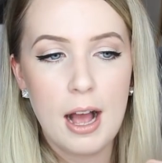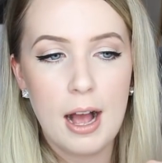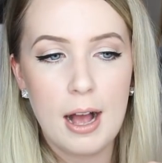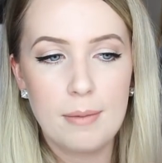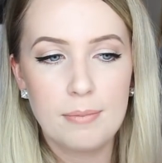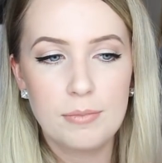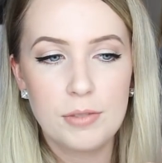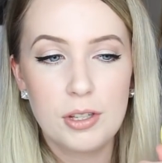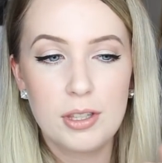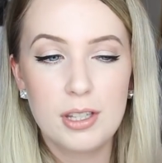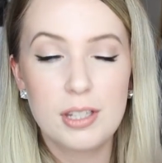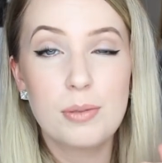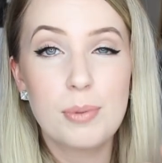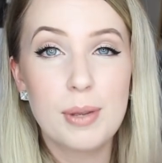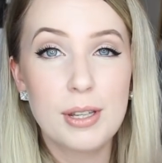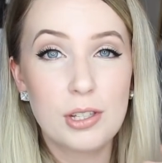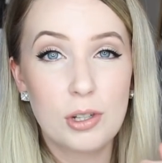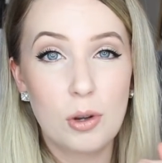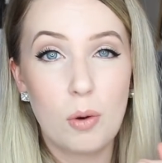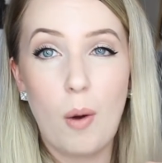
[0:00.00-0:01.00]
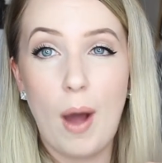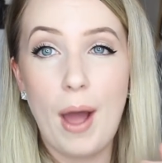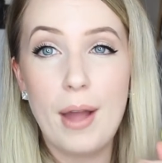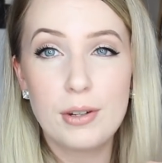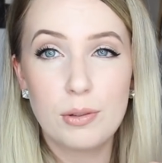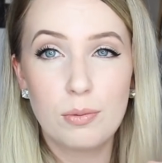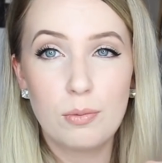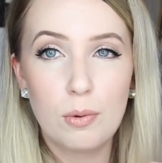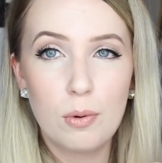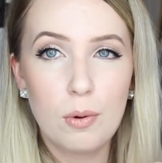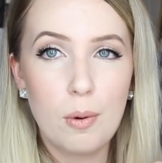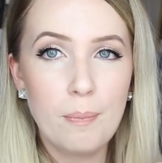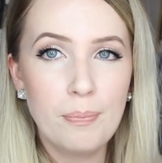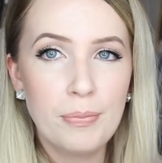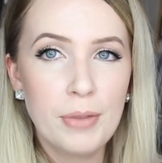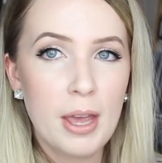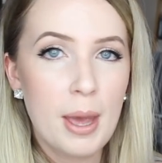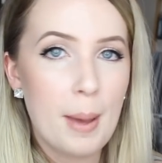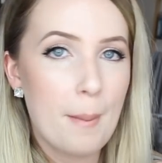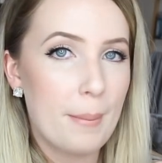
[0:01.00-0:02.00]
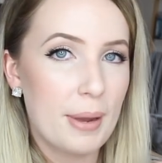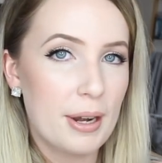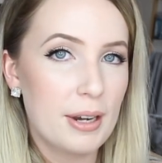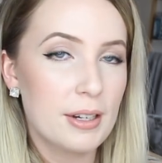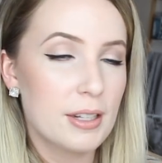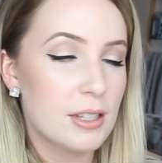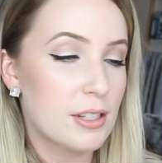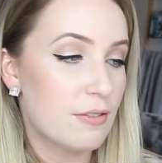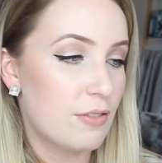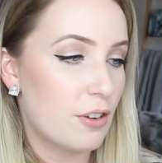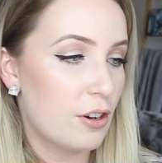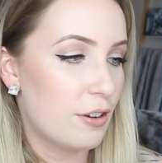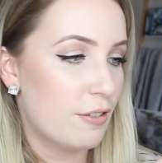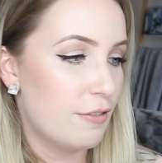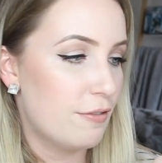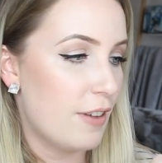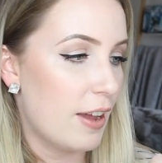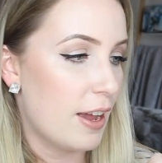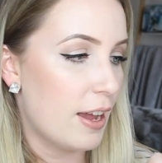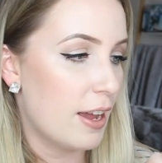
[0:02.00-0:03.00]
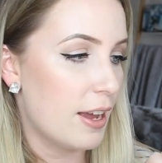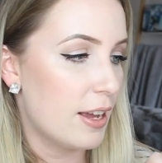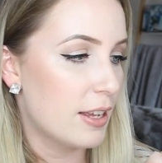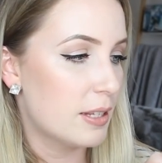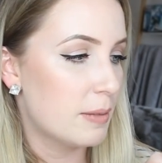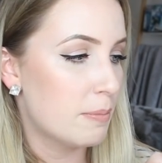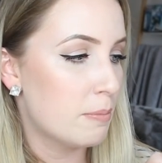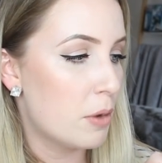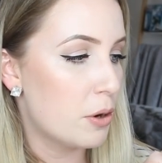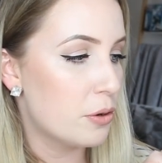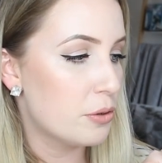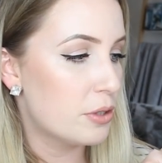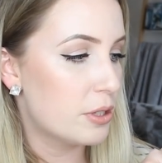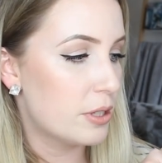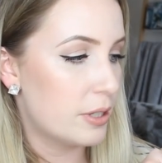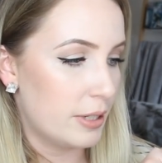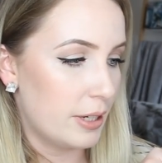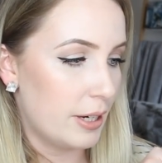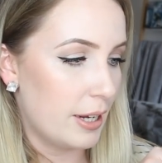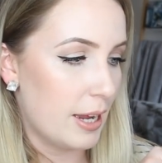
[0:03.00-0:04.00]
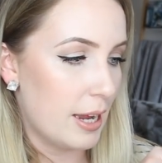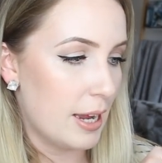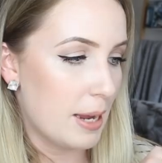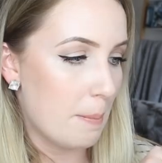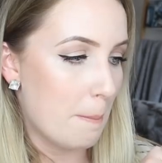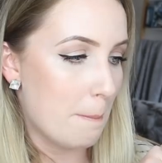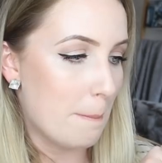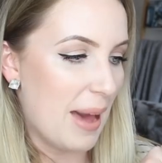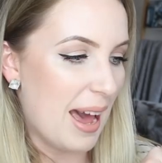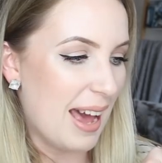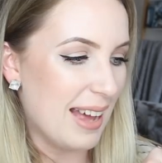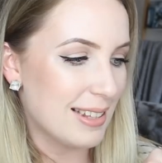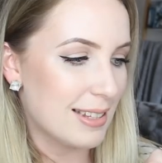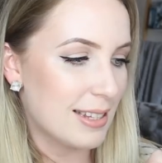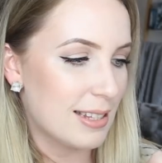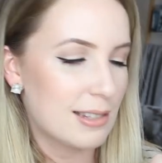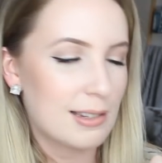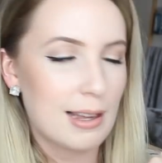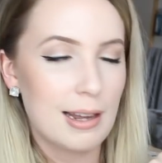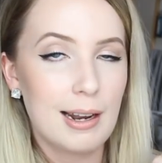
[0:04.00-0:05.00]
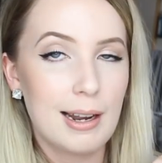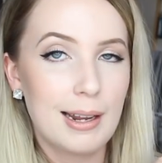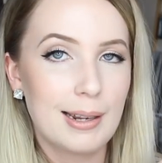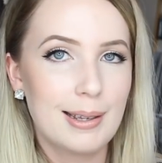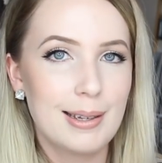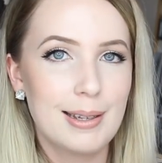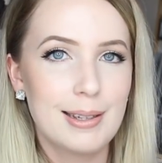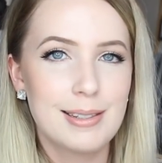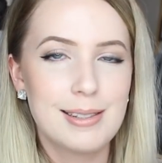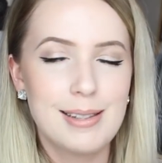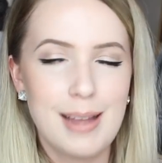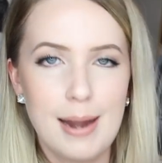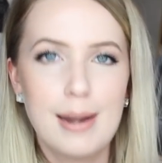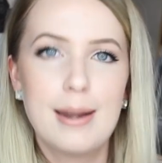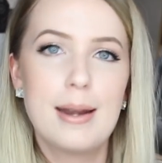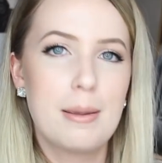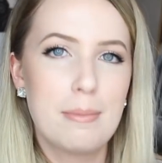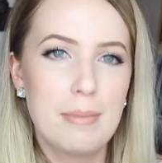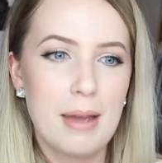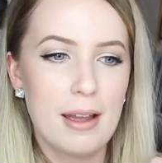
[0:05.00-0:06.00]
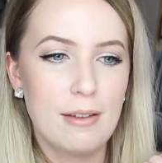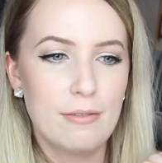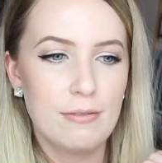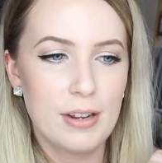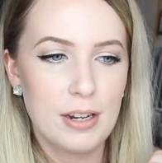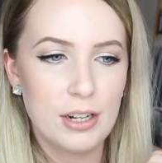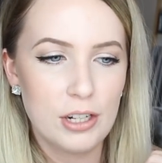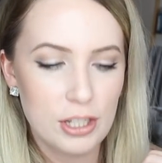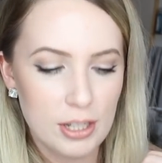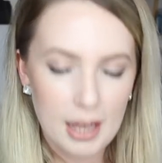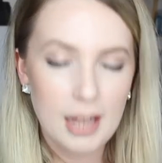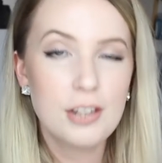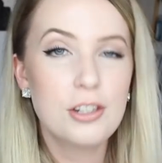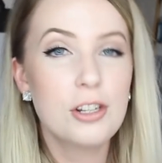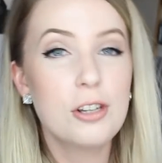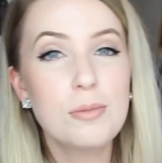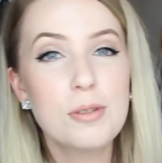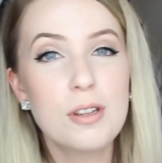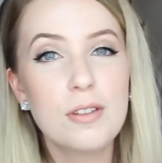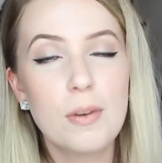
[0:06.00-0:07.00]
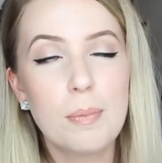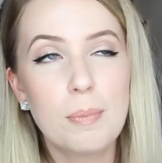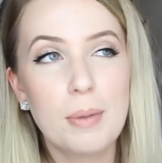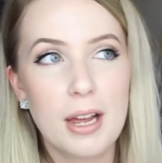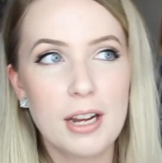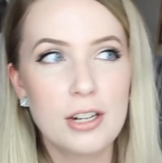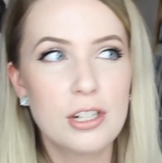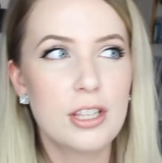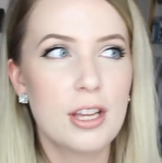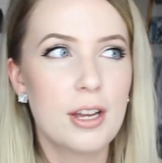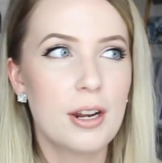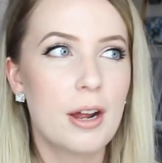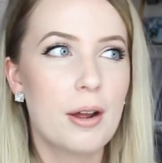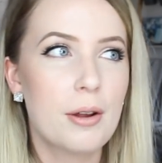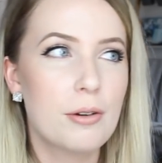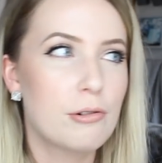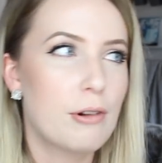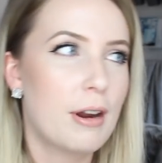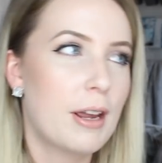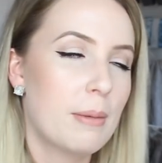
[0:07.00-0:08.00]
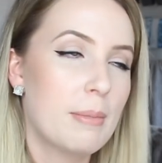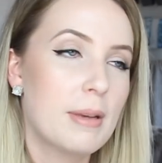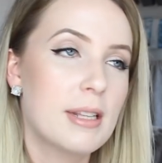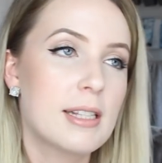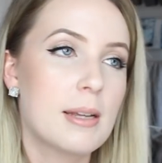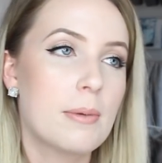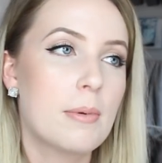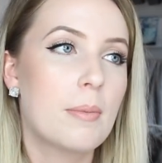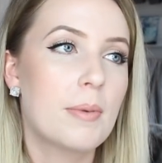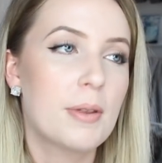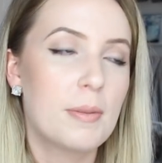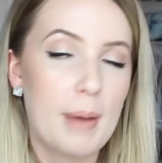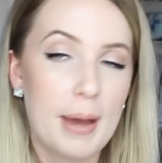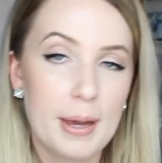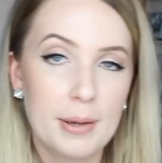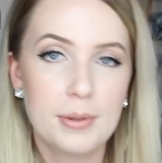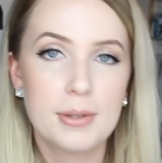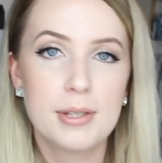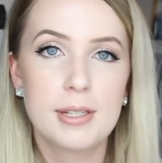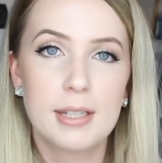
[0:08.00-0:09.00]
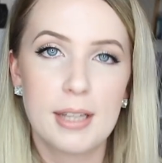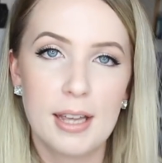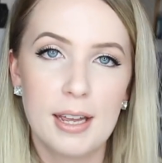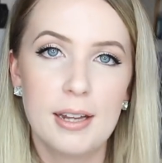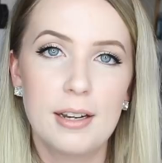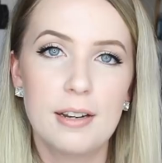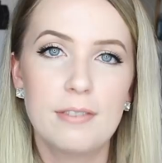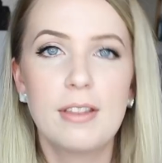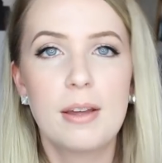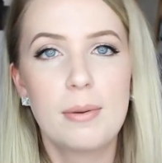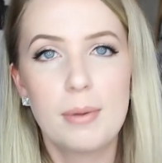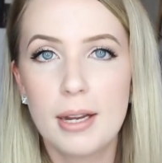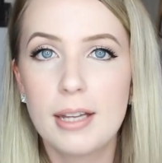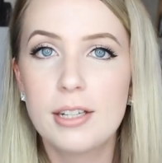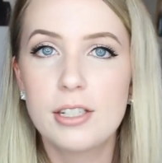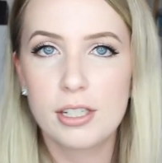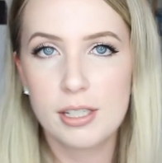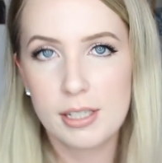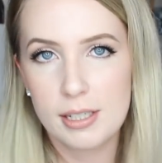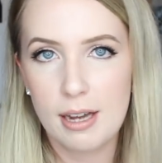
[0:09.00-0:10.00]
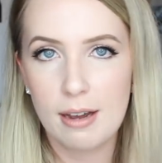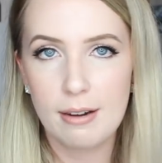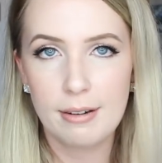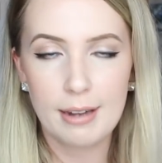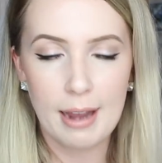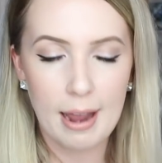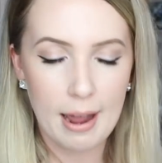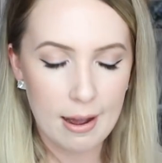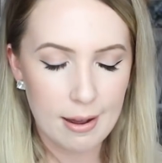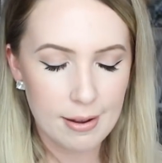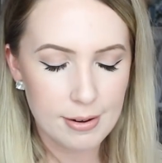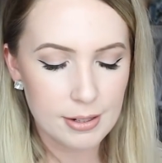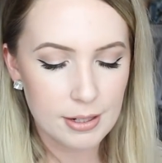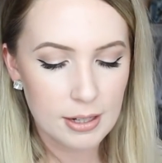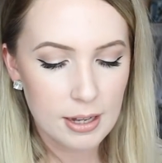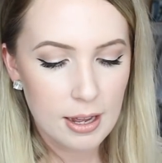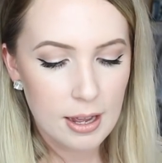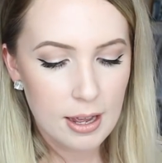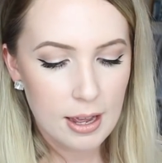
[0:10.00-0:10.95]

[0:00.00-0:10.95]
Um, so this one's quite warm, but it is very fair. It's mostly matte. It's kind of like a satiny matte finish. In terms of a blush though, I would recommend someone with pale skin if they were like just starting out.